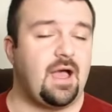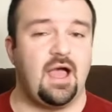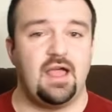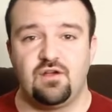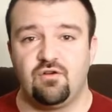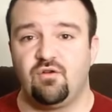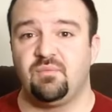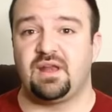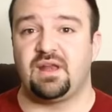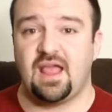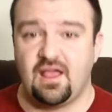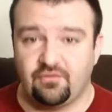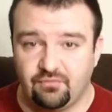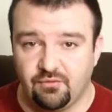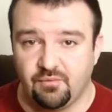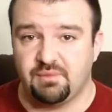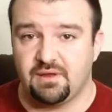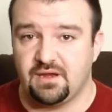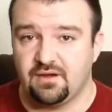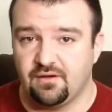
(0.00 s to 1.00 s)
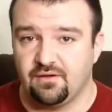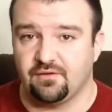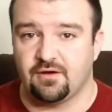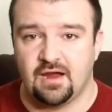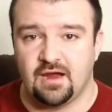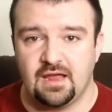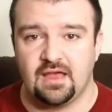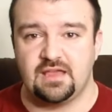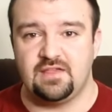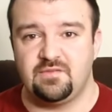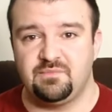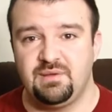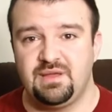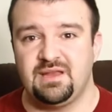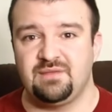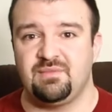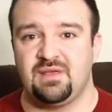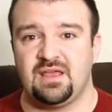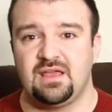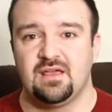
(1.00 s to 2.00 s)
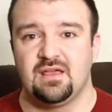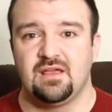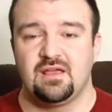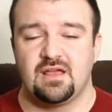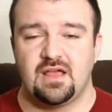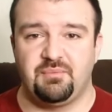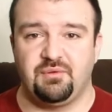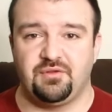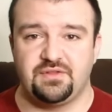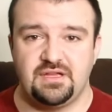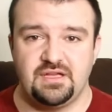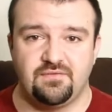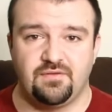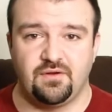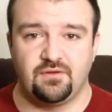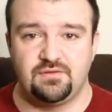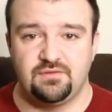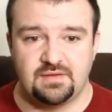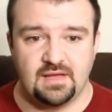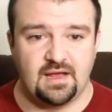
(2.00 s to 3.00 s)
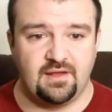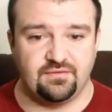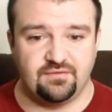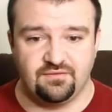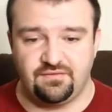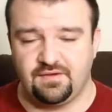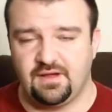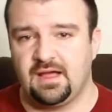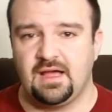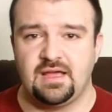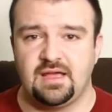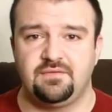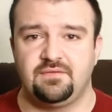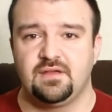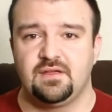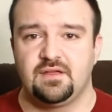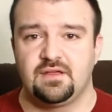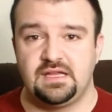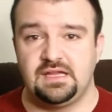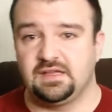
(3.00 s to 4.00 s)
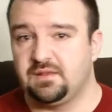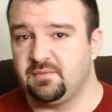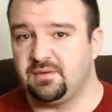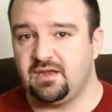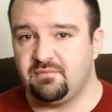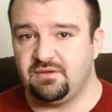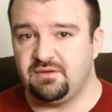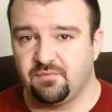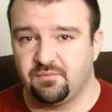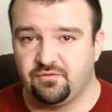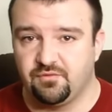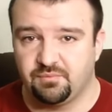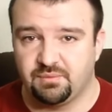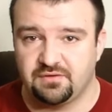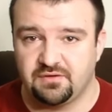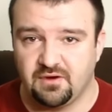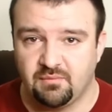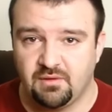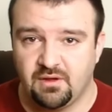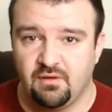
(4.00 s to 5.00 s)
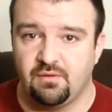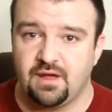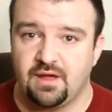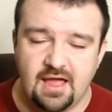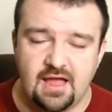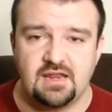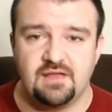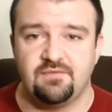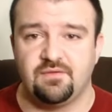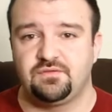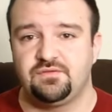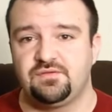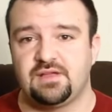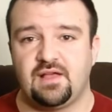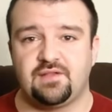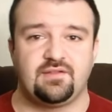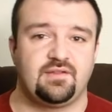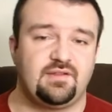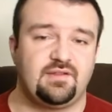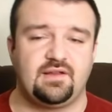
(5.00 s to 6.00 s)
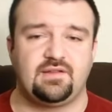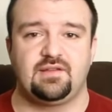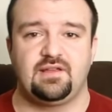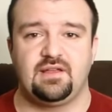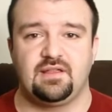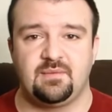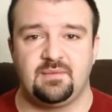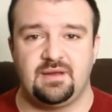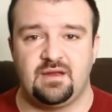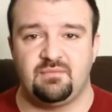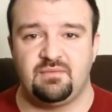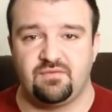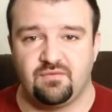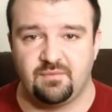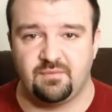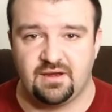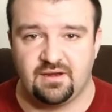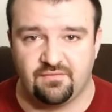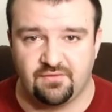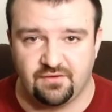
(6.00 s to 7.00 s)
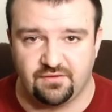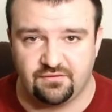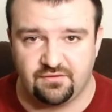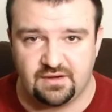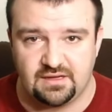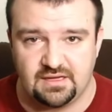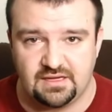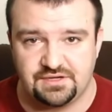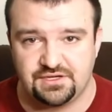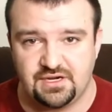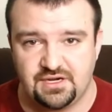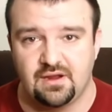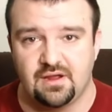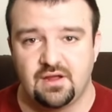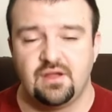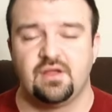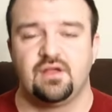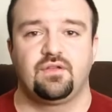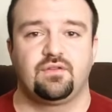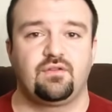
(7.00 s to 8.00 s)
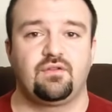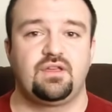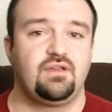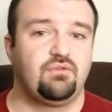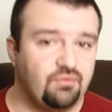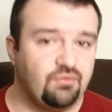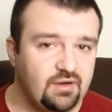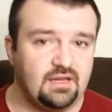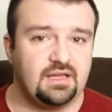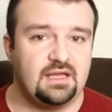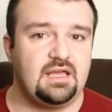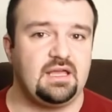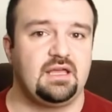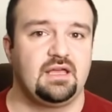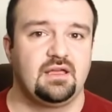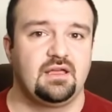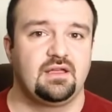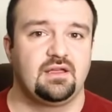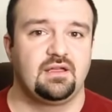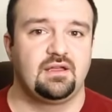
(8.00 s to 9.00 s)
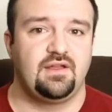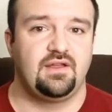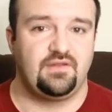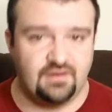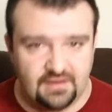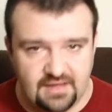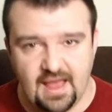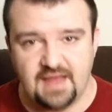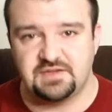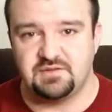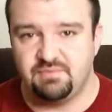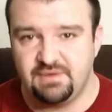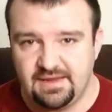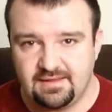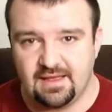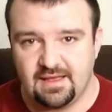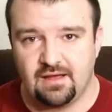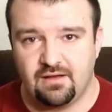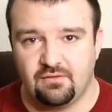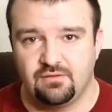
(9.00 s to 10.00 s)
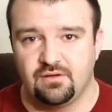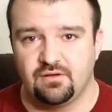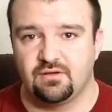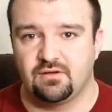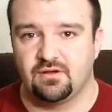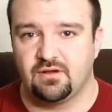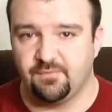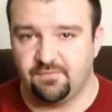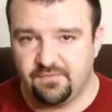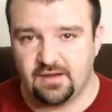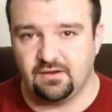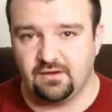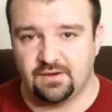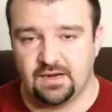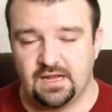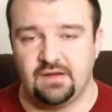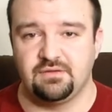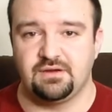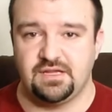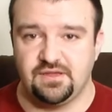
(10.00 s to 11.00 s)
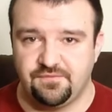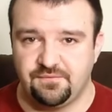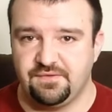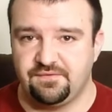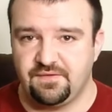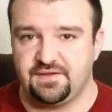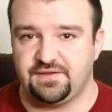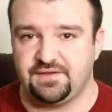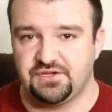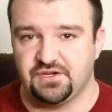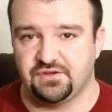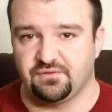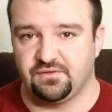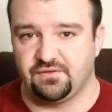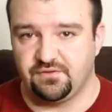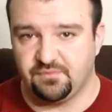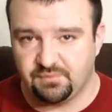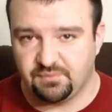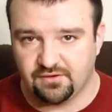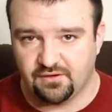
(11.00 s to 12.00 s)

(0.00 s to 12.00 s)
I owe him an ass whooping, alright? He's beaten me at both EVO 2005, he eliminated me from Super Turbo, and EVO 2006, he eliminated me from Anniversary Edition. So he really is going to catch a beatdown come Final Round if we face each other in Super